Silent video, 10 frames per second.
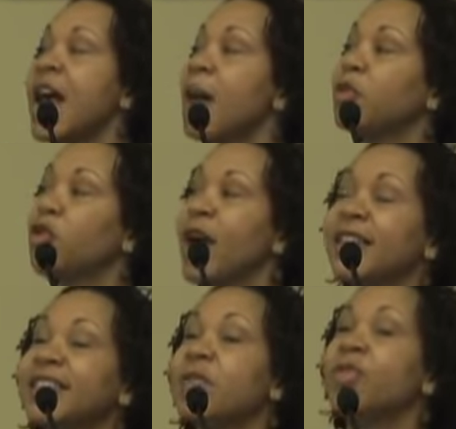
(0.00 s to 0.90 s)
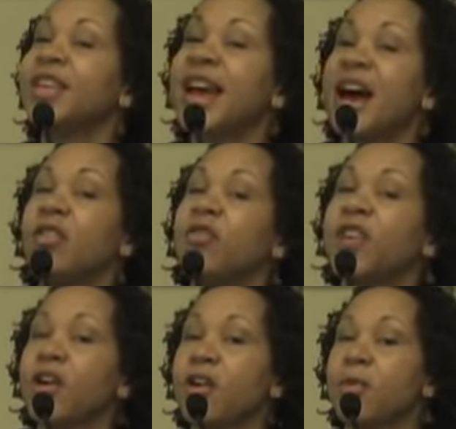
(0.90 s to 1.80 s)
I'm trying to see what the other
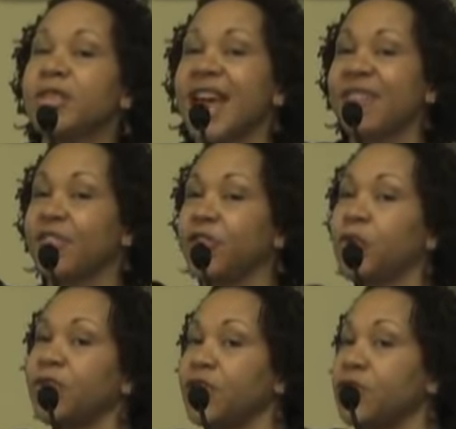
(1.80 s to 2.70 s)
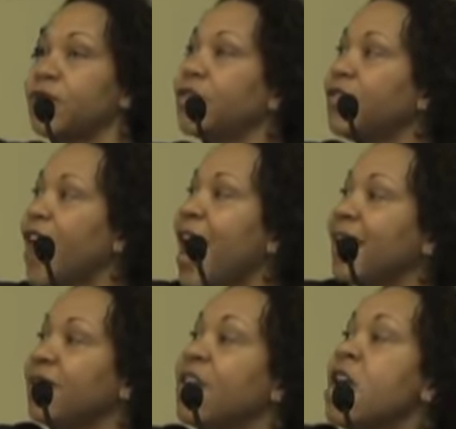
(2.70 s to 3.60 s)
variables have to do with the use of
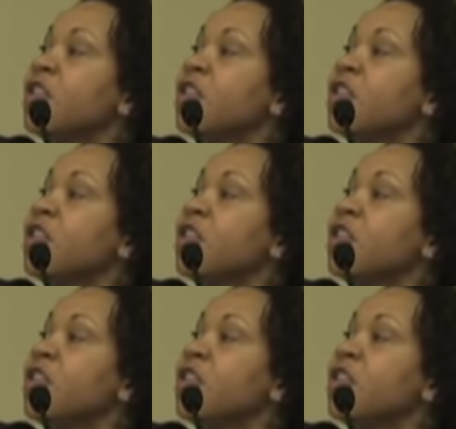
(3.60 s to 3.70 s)
violence.